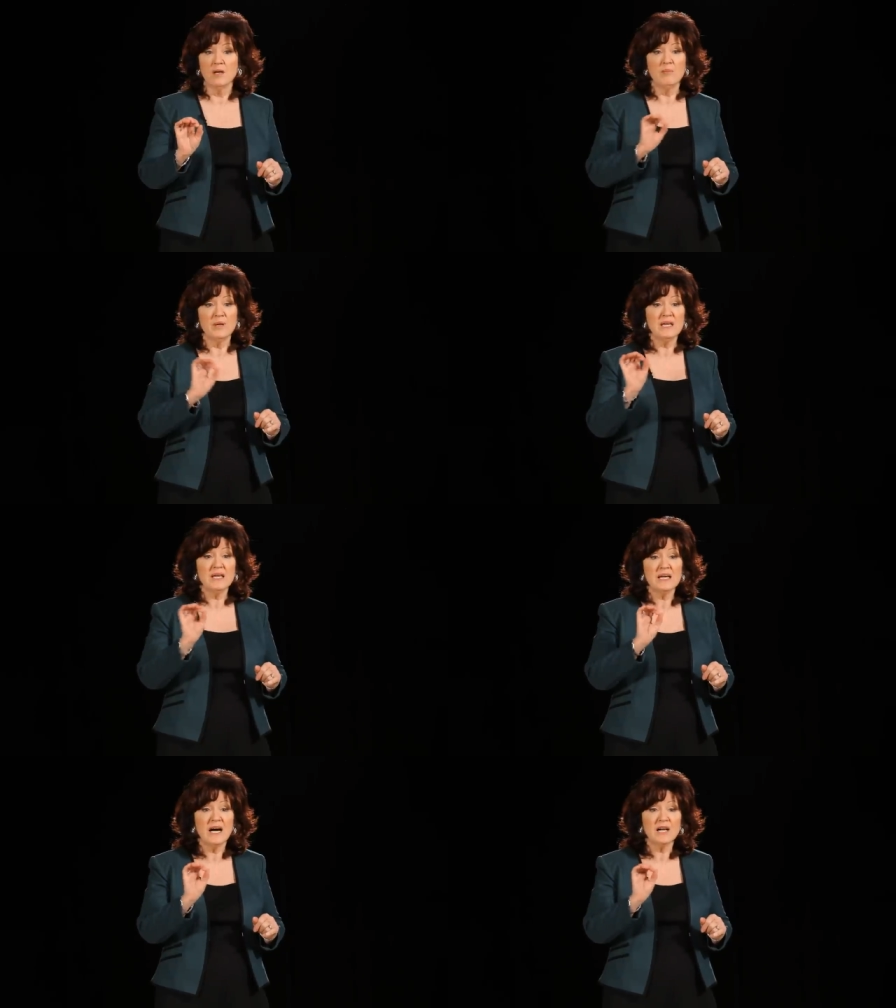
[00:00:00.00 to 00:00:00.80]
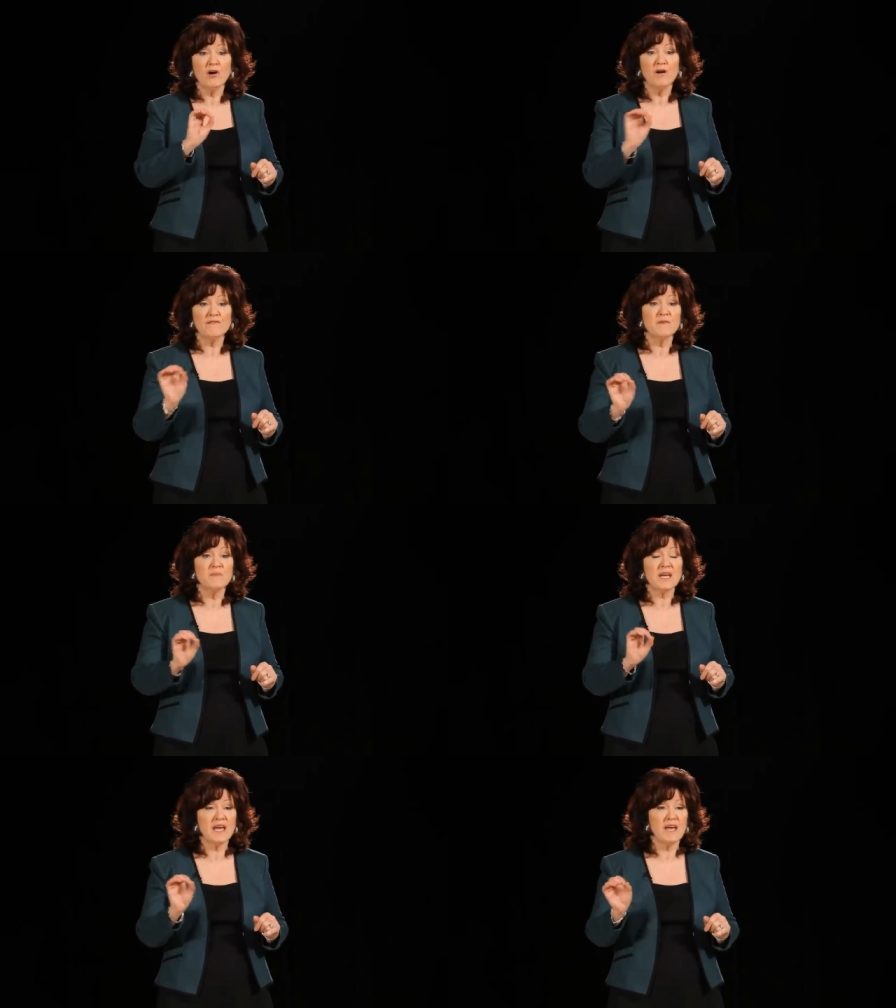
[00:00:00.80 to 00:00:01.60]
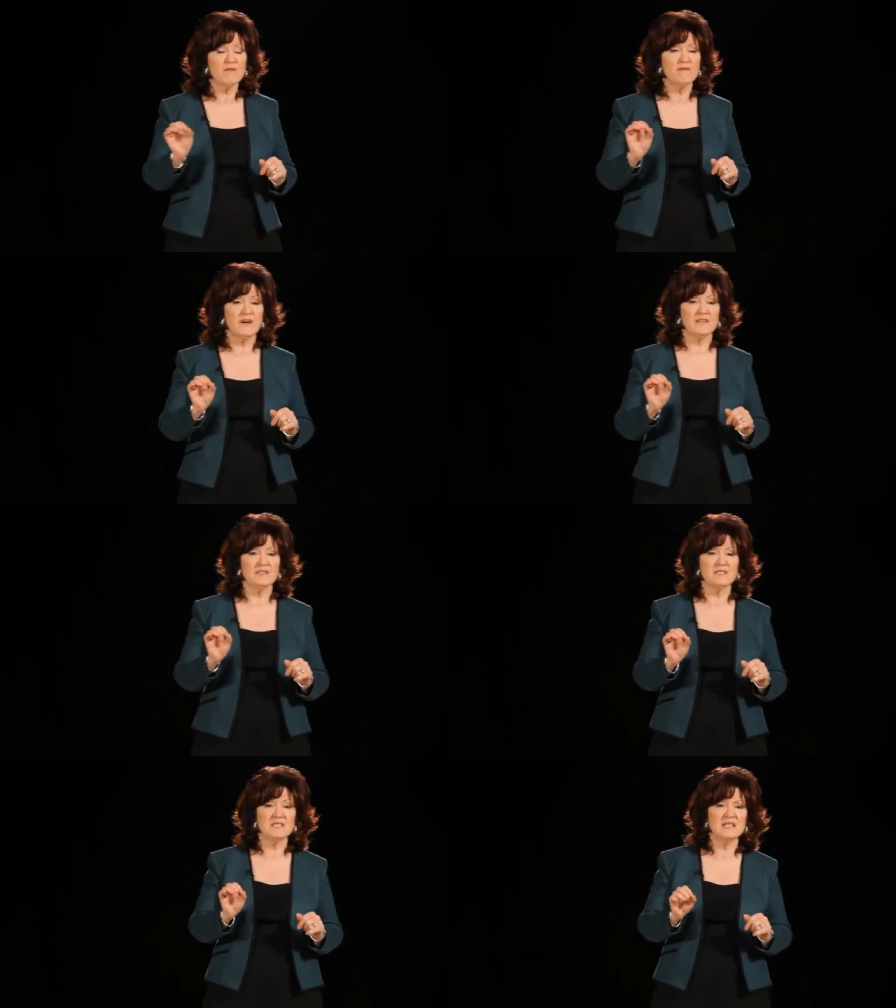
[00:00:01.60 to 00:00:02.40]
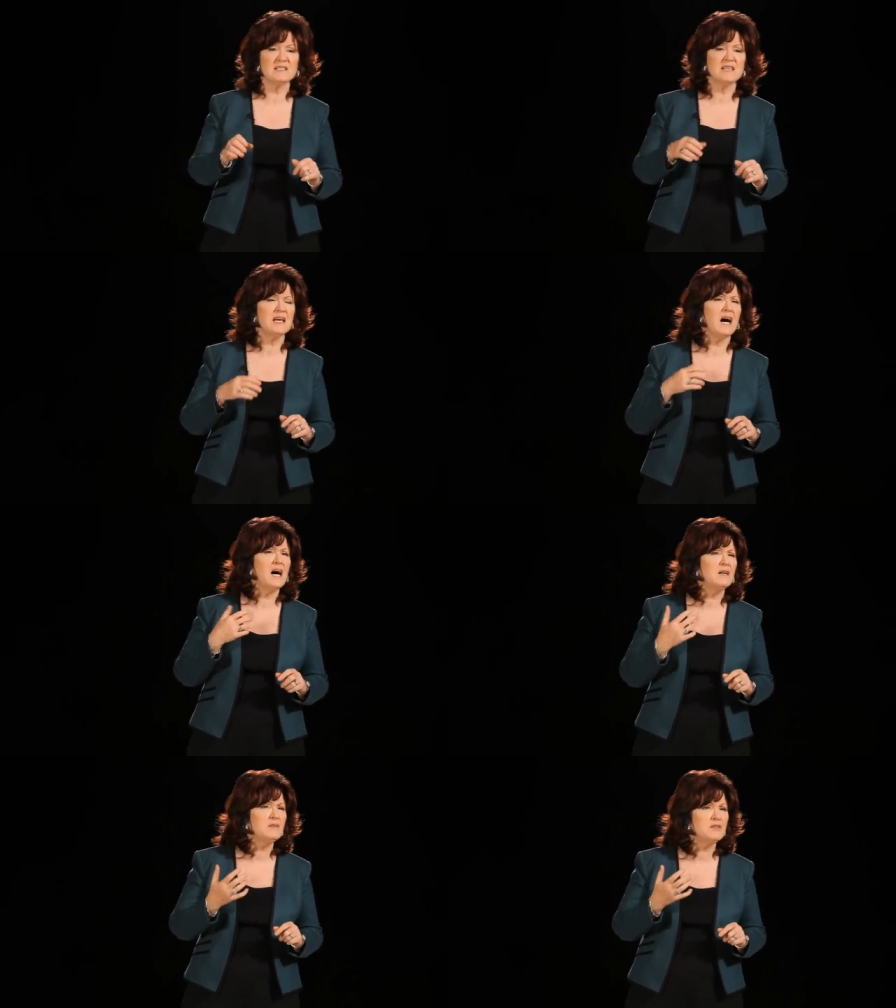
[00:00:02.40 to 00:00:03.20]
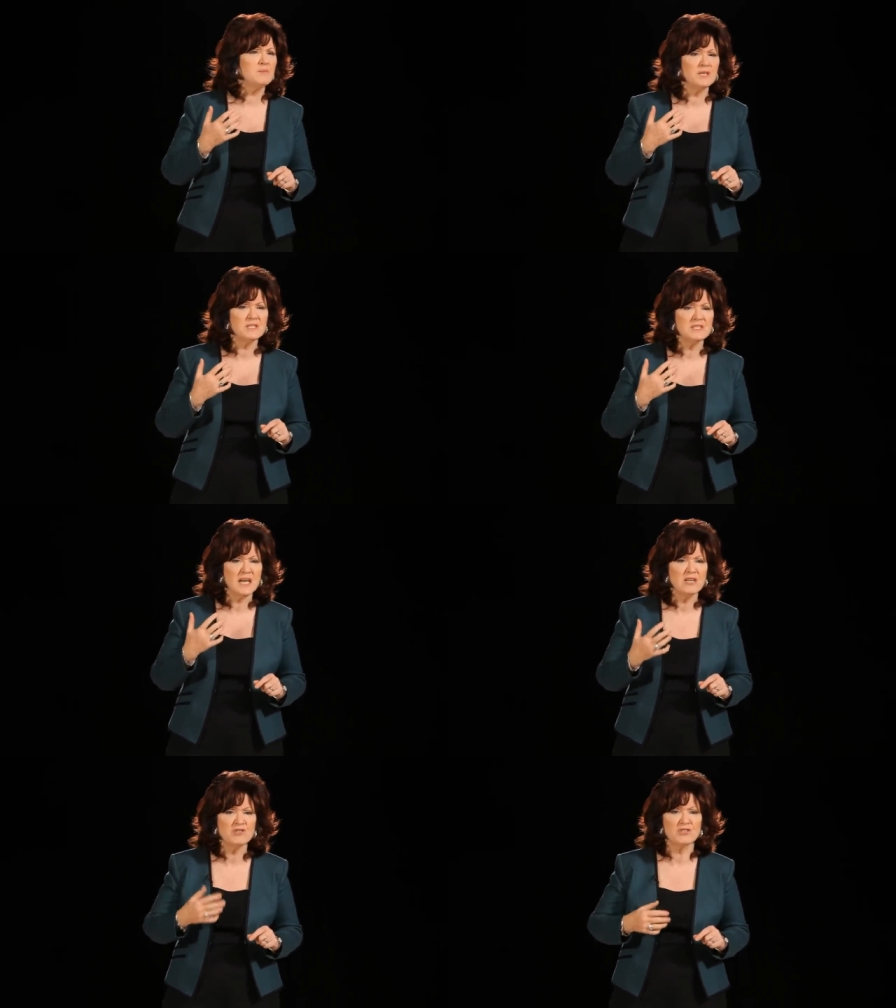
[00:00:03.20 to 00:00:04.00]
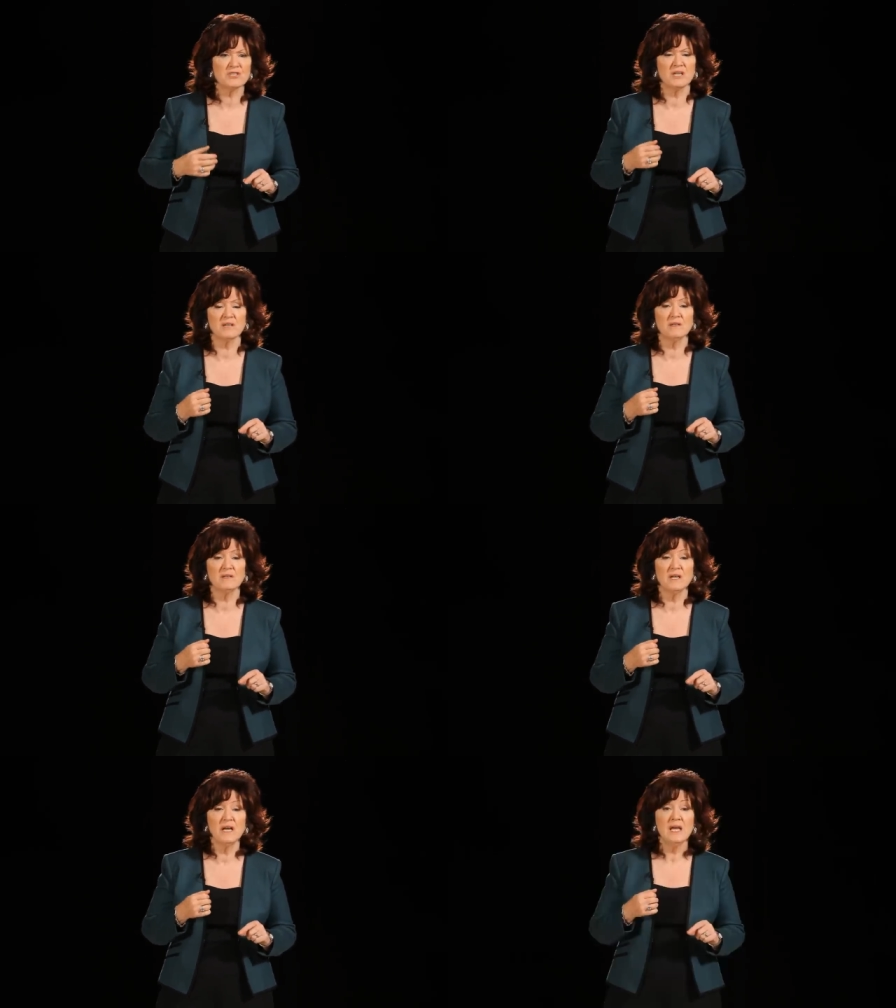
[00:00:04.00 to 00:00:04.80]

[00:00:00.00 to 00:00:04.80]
being cut off from the care of others, is the ultimate danger signal.